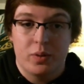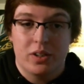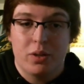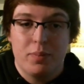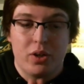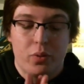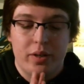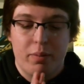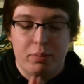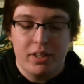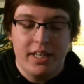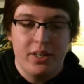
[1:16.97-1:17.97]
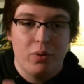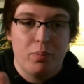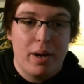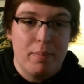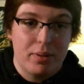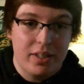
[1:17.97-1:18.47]
We're going to be going player
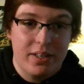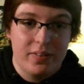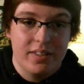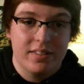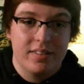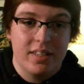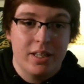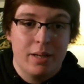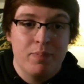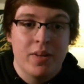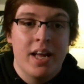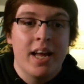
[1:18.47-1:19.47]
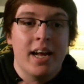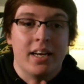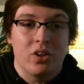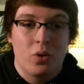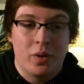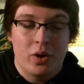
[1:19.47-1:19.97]
by player this time
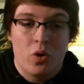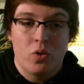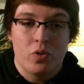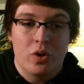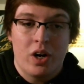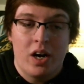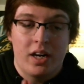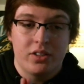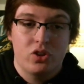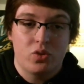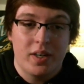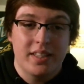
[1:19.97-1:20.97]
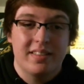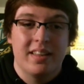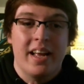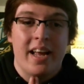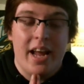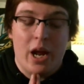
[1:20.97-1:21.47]
and going over strengths
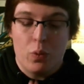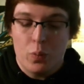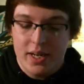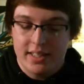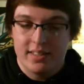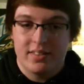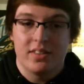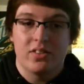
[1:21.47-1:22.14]
and weaknesses.